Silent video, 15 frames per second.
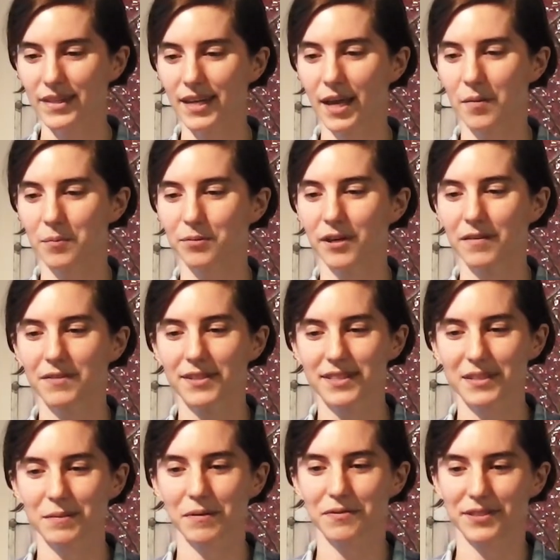And
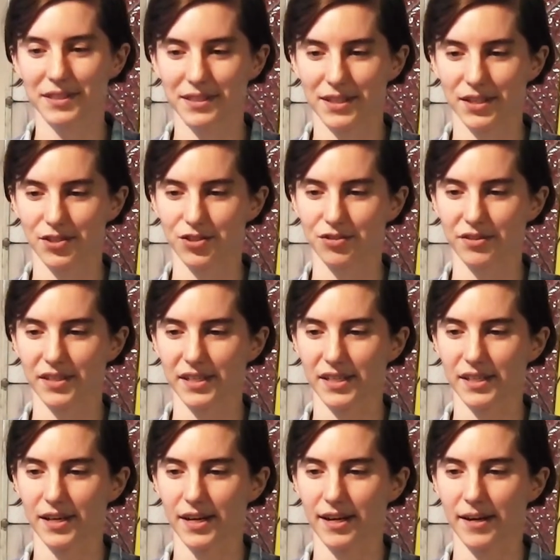previously, we've seen
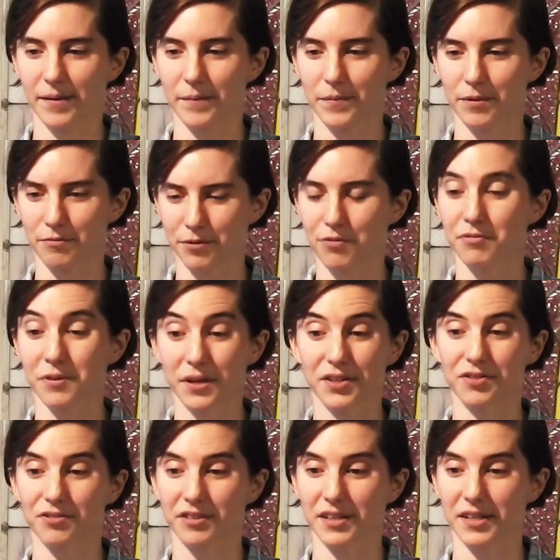history, um, through, through,
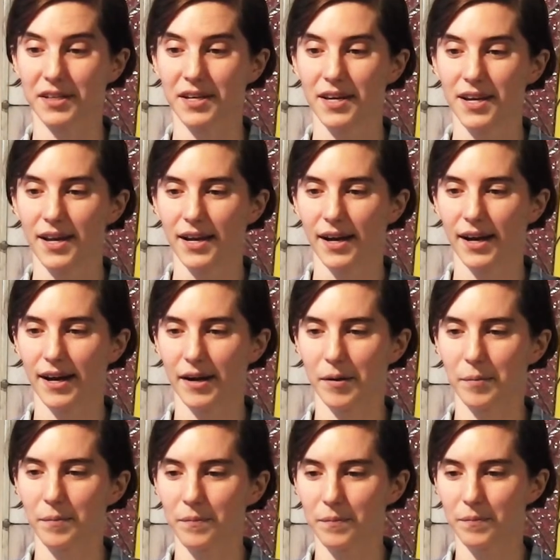history, uh,
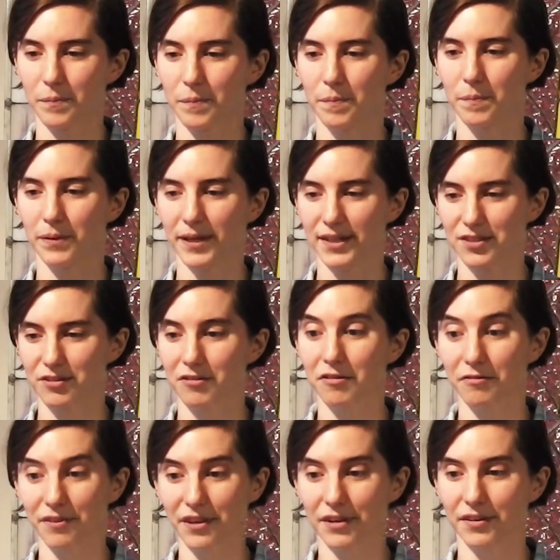plants are
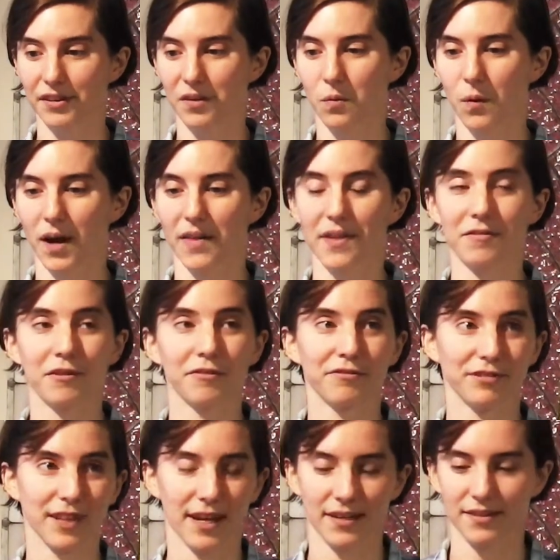revered in a way that
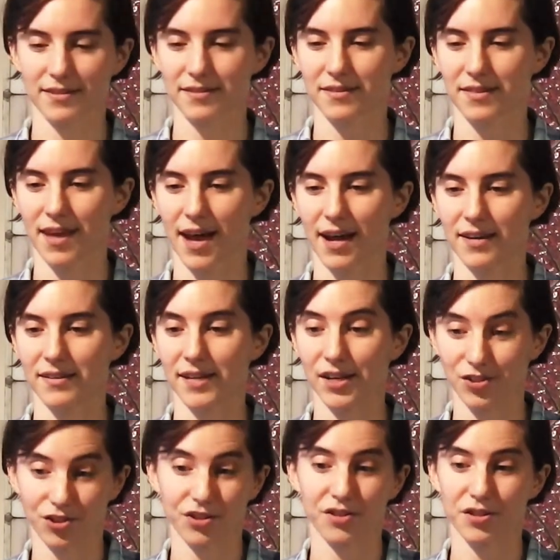reflects that
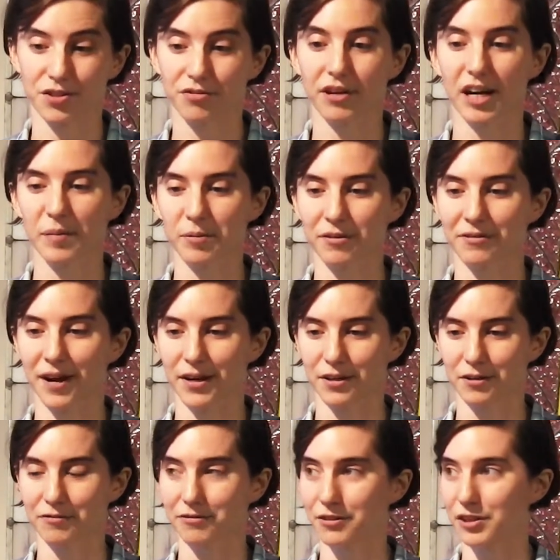nature is a direct
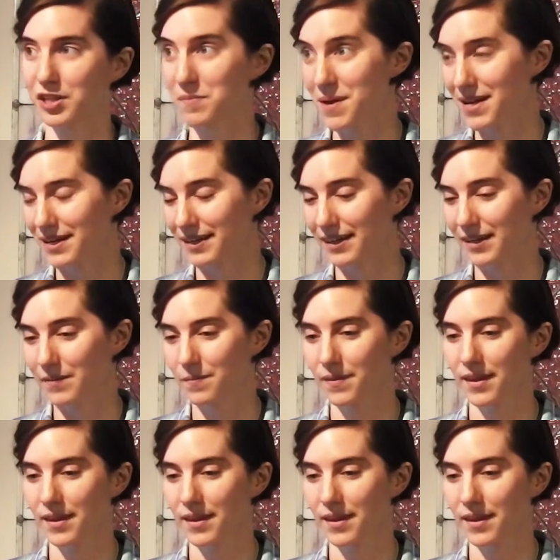provider for humanity.